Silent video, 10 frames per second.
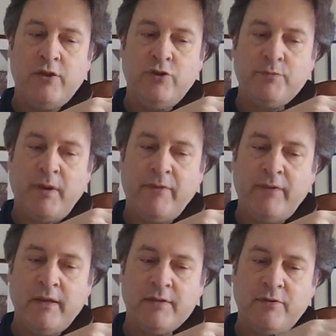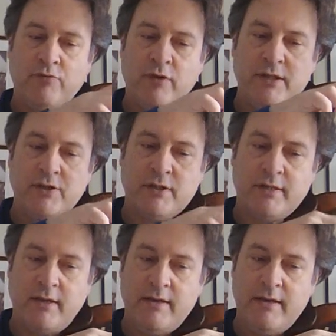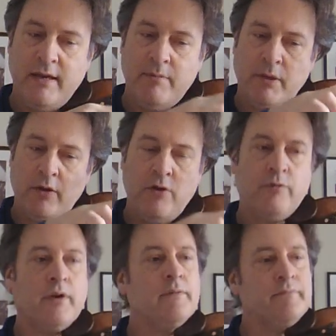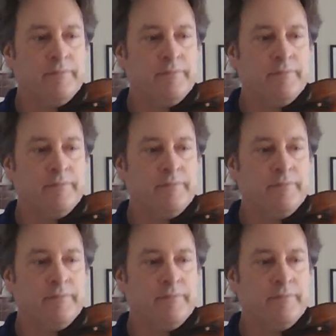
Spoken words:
use my fingers and wrist just to nibble over.